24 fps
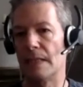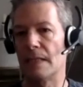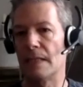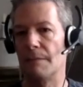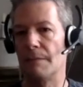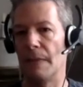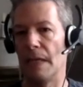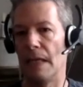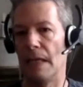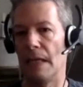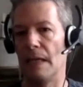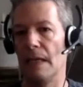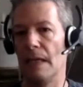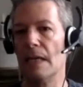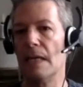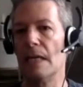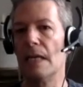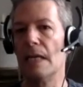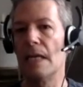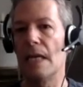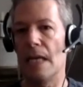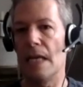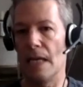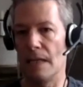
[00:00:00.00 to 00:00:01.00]
to me
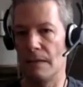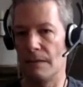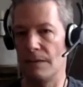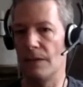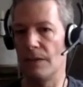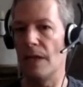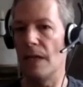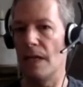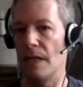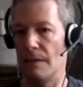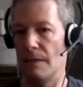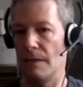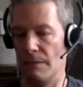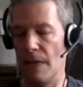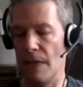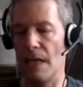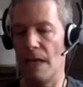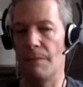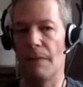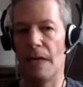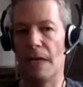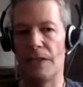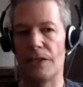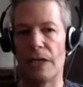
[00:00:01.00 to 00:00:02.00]
in in
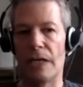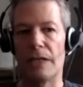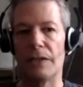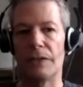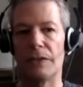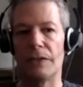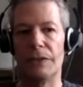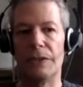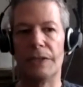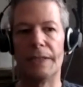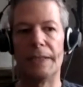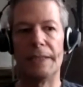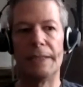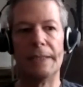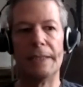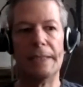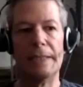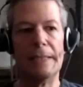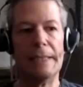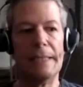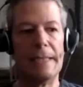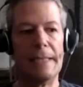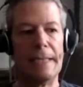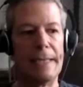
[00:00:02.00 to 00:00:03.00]
in my childhood
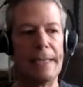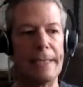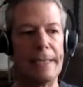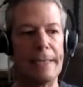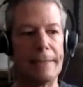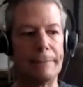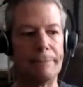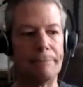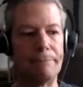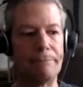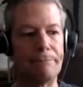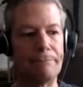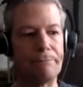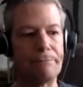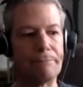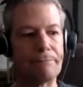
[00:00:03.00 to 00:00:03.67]
um,